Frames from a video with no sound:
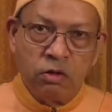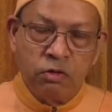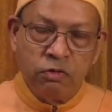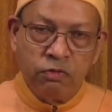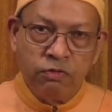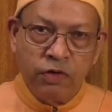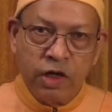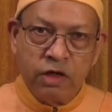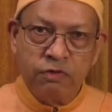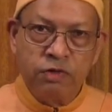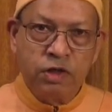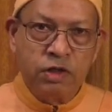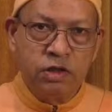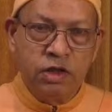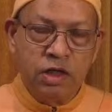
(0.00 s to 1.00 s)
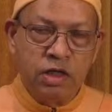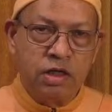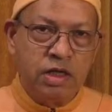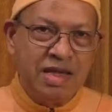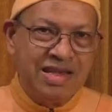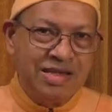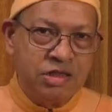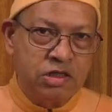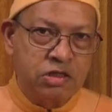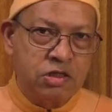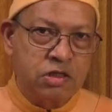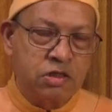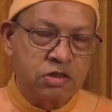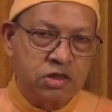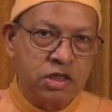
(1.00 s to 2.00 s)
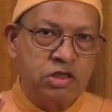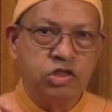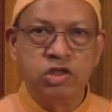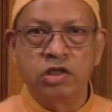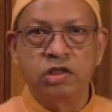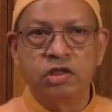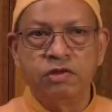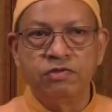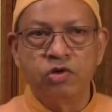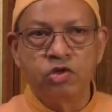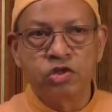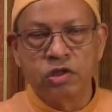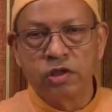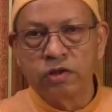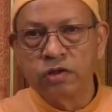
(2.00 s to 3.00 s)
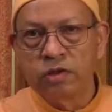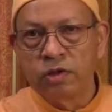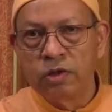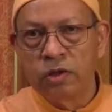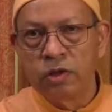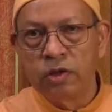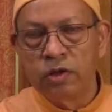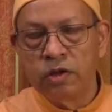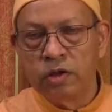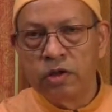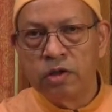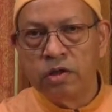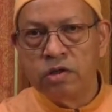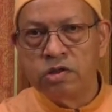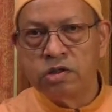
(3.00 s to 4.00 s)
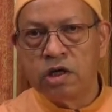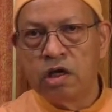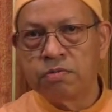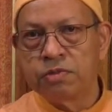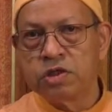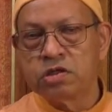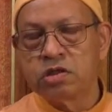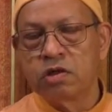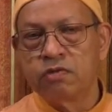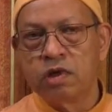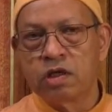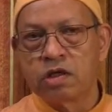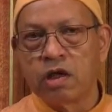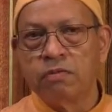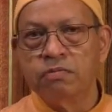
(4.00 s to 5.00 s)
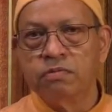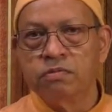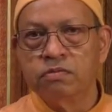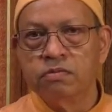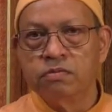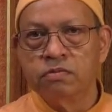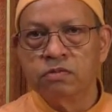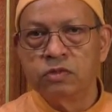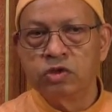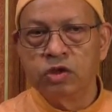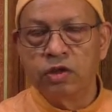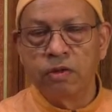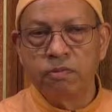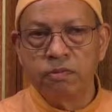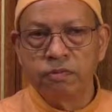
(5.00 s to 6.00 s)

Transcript: Wherever there is sincere devotion, Sri Ramakrishna will come to them.